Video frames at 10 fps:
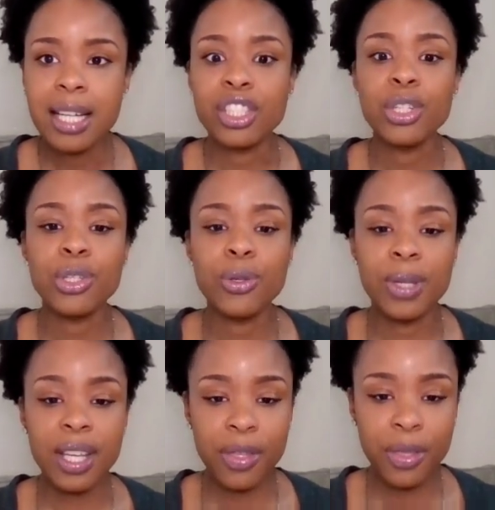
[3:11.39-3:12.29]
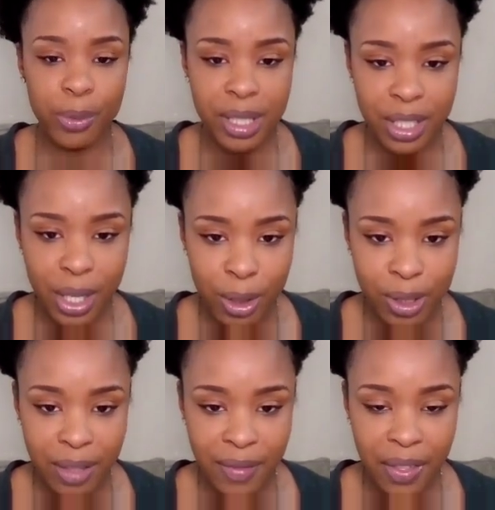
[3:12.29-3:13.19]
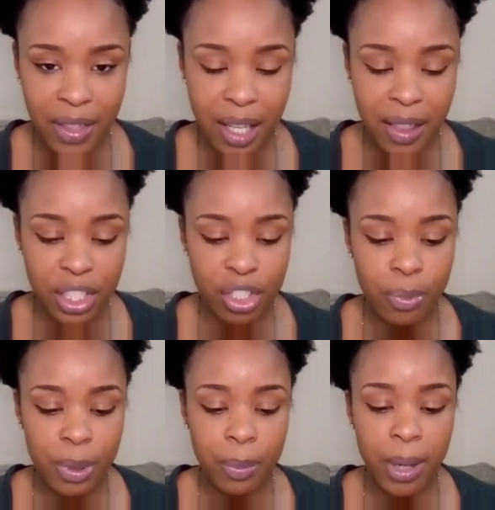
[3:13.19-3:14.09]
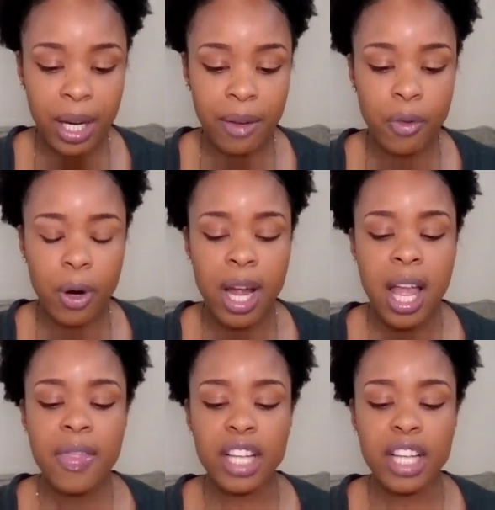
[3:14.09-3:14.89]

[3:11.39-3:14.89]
until you get the results of the thing that you've been praying for,